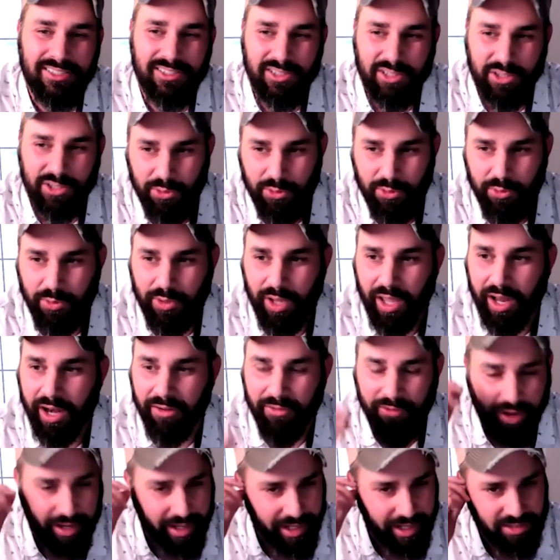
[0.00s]
to kind of,
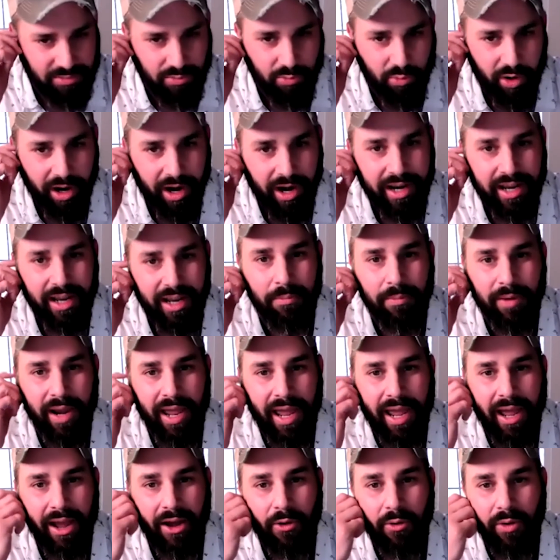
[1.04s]
I guess, where I am
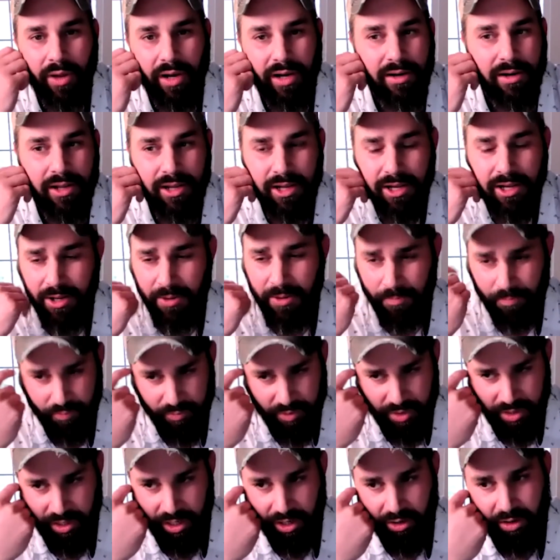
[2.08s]
now. And
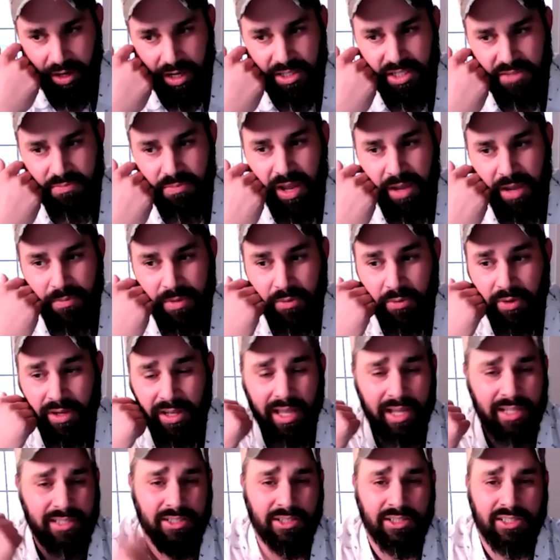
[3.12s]
it just made me
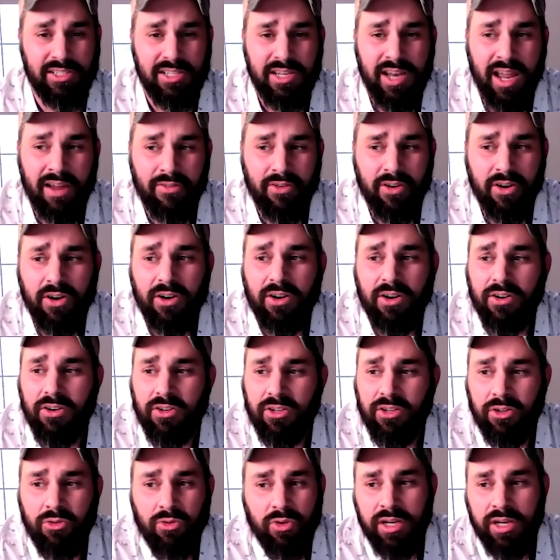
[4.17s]
realize
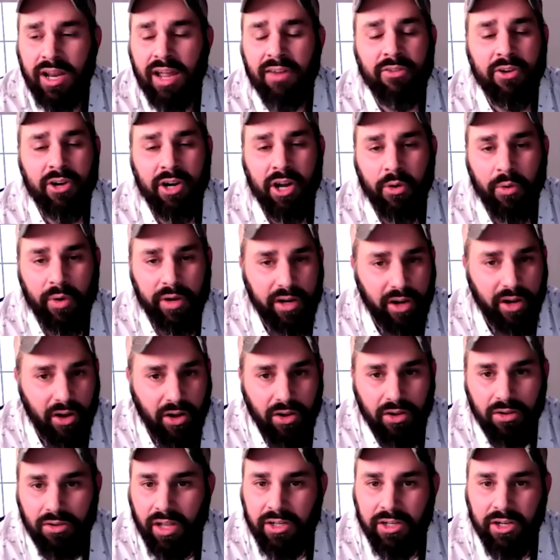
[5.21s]
you can never know it
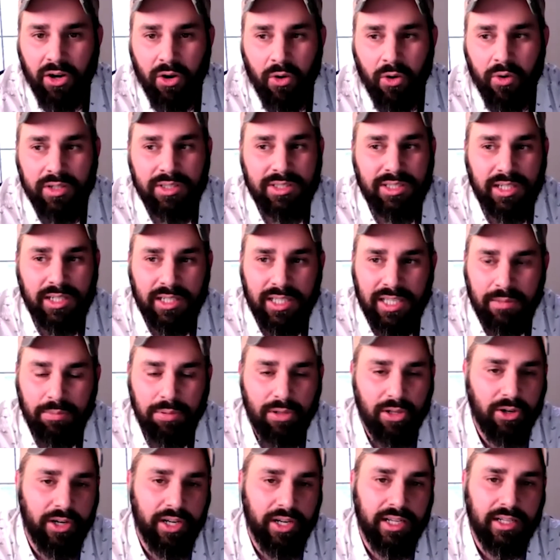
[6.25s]
all, and you're always going to keep
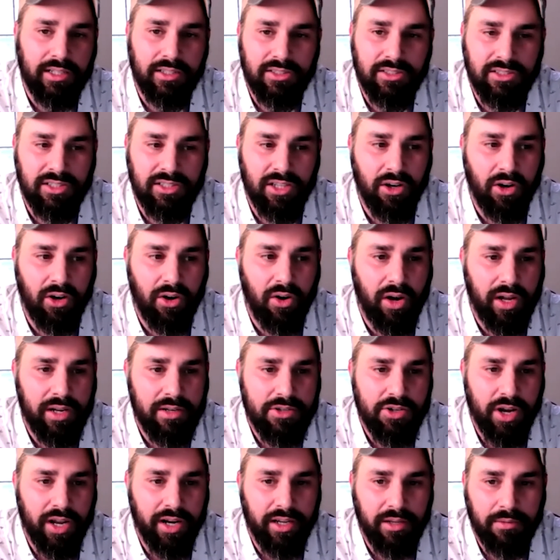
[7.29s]
learning. So I
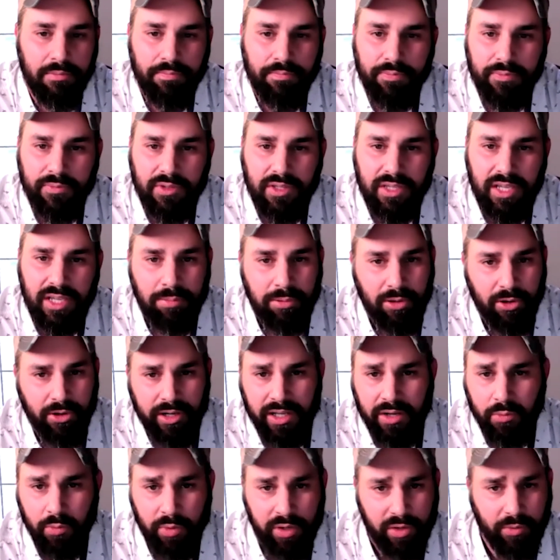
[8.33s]
try to keep learning
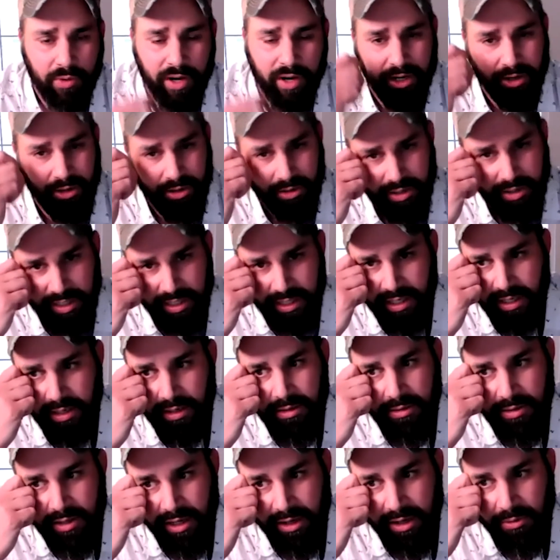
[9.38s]
and read regularly, and
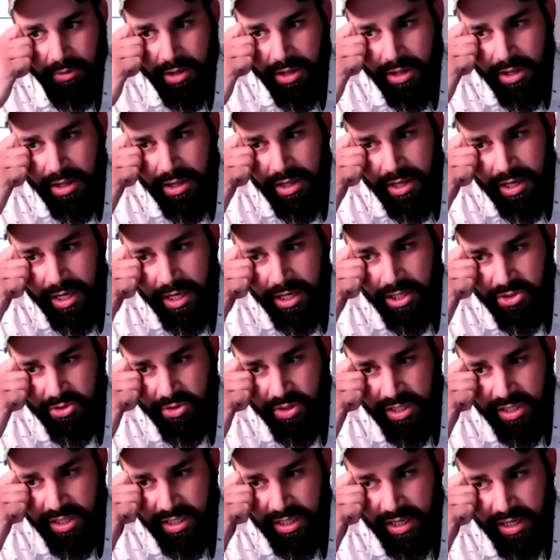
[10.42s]

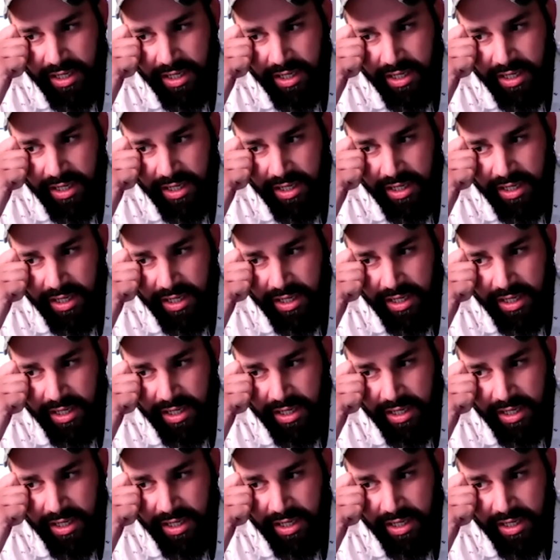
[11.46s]
industry